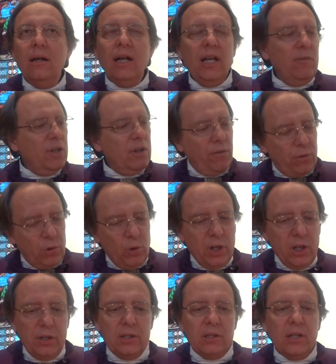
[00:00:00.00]
Even if through
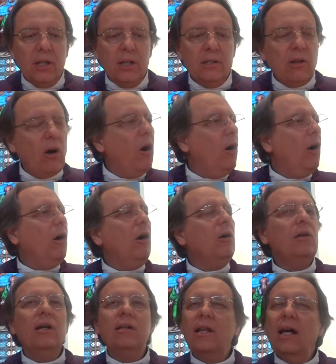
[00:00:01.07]
his sins,
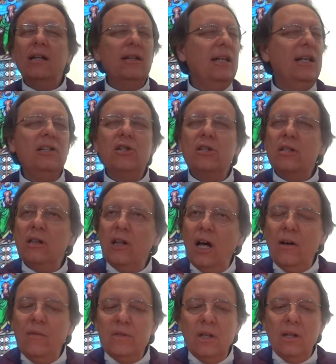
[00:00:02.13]
all that he just
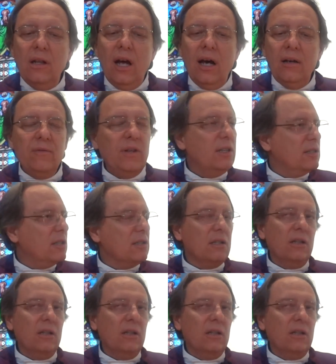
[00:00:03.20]
loves in life is as